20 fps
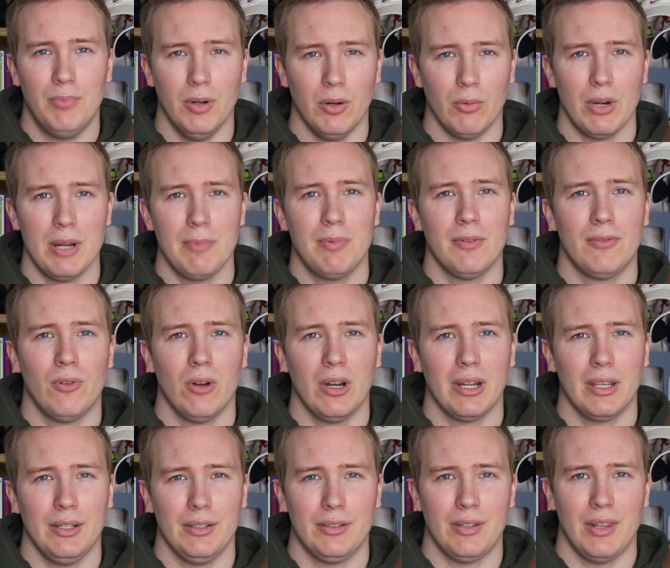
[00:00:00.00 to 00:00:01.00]
But right before I
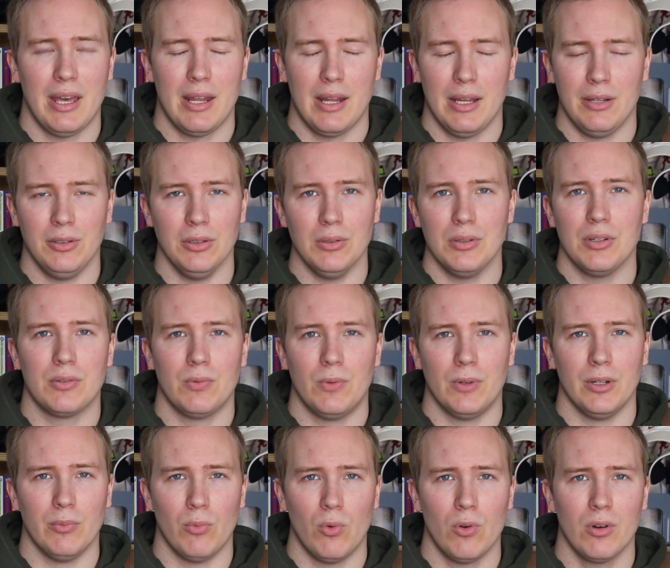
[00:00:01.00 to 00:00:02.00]
get into that, I do just
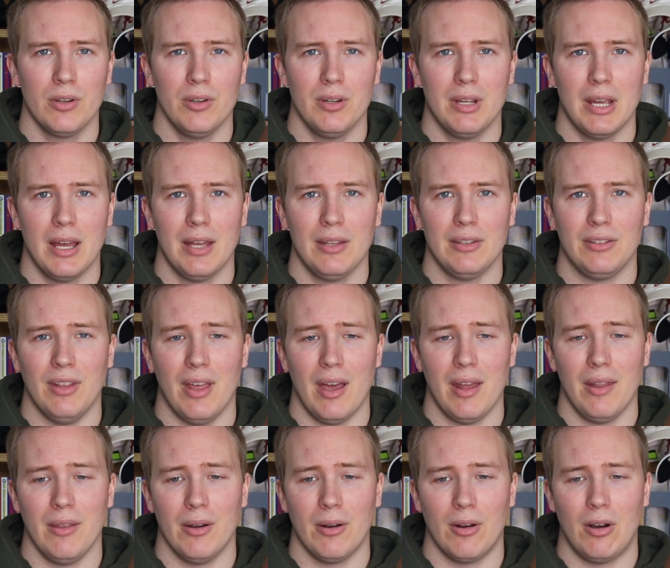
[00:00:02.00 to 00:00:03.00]
want to warn you guys
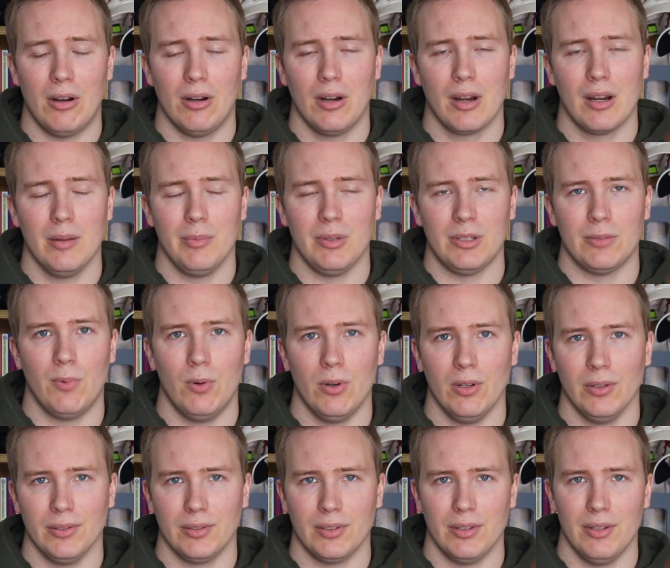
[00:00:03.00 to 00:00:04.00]
that there are going to be
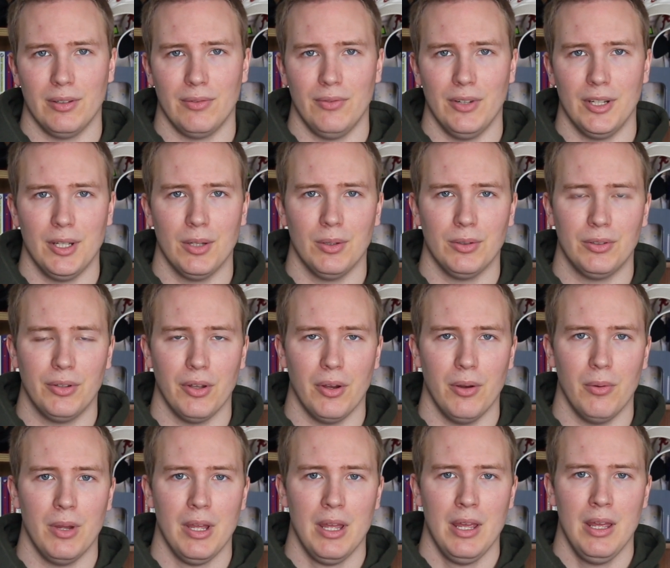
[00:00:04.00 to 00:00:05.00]
spoilers in this video.
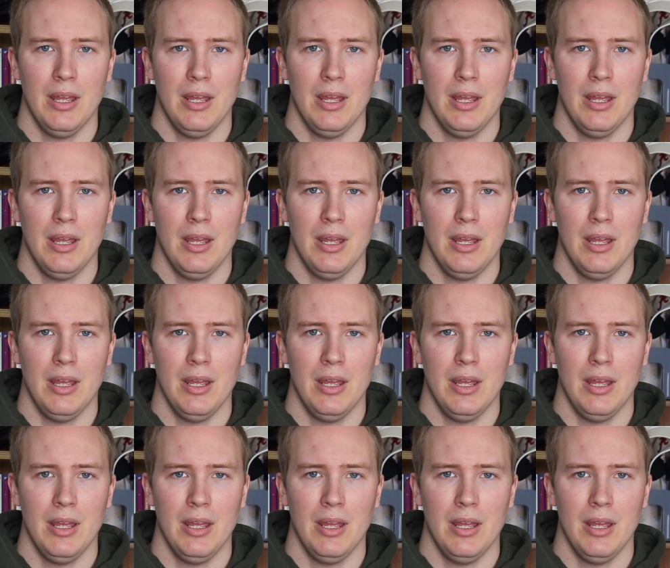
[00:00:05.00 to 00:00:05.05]
So,